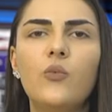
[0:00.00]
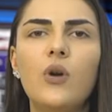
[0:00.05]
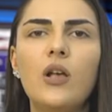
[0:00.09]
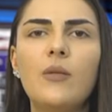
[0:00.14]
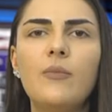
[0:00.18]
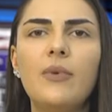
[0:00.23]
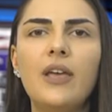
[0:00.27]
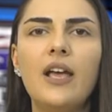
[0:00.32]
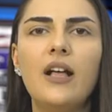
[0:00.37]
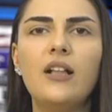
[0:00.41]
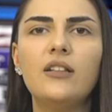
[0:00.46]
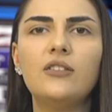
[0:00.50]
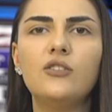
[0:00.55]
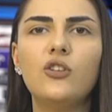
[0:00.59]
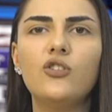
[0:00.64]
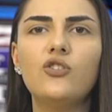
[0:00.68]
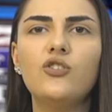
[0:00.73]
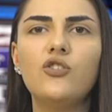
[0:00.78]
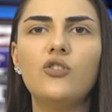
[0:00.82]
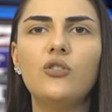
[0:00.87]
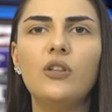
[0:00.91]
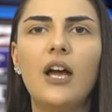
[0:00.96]
will be held
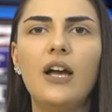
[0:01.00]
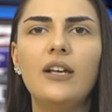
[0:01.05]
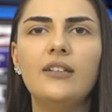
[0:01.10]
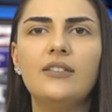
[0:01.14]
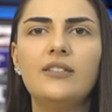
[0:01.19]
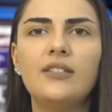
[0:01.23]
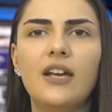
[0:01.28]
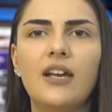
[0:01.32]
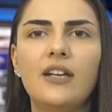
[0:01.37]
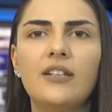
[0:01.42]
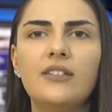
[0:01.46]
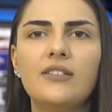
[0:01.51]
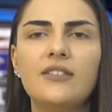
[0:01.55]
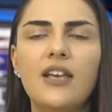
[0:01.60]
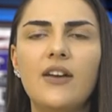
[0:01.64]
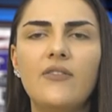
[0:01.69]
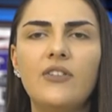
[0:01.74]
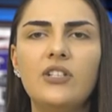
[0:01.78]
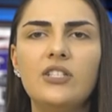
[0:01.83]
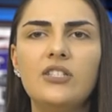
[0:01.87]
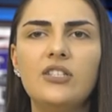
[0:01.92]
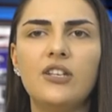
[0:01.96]
on July 10,
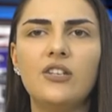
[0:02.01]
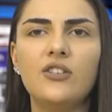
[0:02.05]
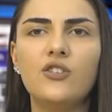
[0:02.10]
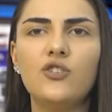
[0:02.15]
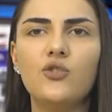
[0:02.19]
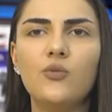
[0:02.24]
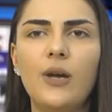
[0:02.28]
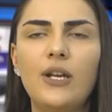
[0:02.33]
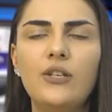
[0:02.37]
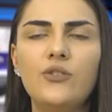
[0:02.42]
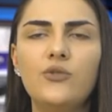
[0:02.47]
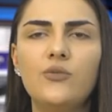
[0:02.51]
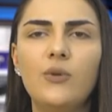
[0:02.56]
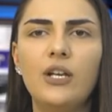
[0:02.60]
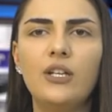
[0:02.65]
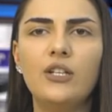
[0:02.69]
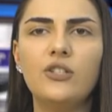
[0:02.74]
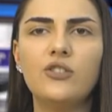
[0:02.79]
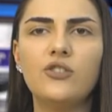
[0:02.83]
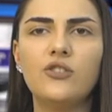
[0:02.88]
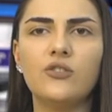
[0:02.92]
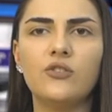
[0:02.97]
17,
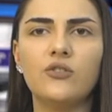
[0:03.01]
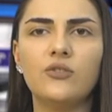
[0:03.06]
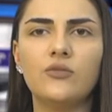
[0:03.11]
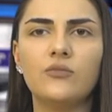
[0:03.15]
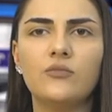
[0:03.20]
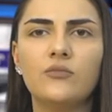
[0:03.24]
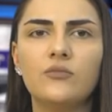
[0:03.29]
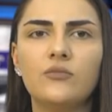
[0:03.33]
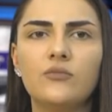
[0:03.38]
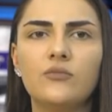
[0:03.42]
2022.